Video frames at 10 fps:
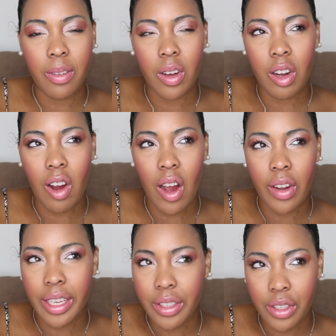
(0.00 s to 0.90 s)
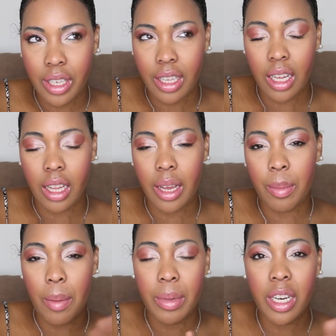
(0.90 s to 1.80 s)
photo, I'll insert in the
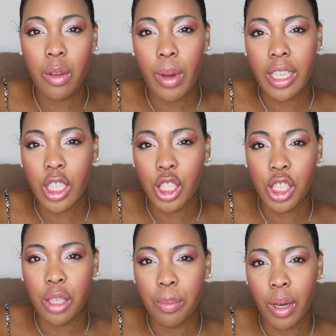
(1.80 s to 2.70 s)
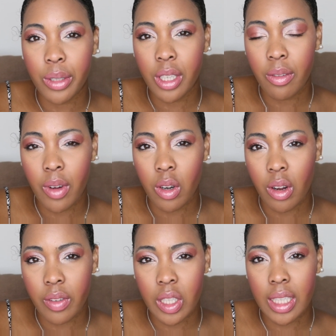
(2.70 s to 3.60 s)
clip. But anyways, she posted a
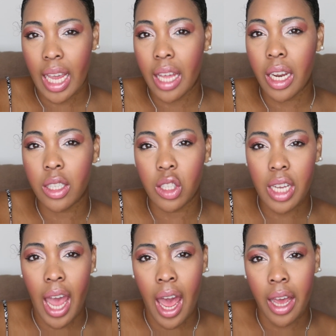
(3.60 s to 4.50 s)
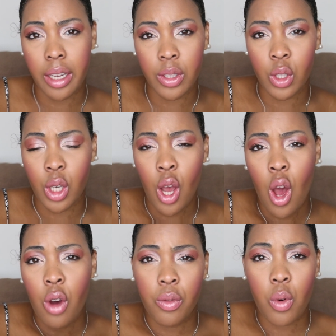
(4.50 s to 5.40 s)
photo of her skin, and she asked
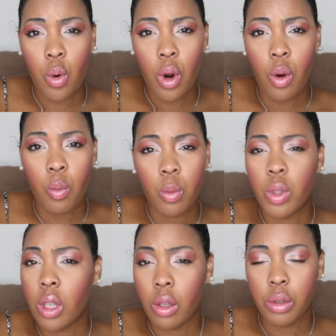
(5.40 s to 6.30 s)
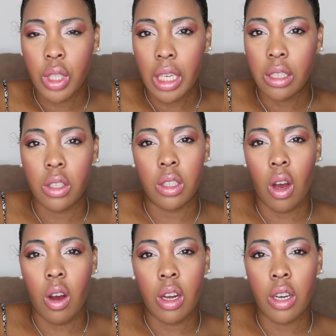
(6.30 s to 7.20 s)
for solutions
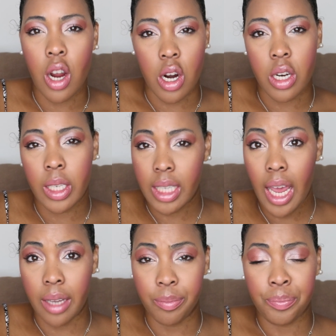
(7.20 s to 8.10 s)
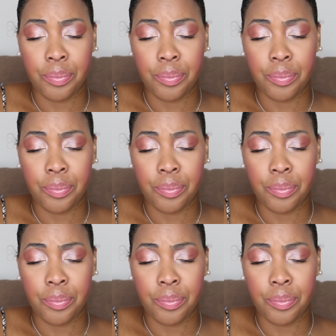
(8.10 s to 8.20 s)
on her skin.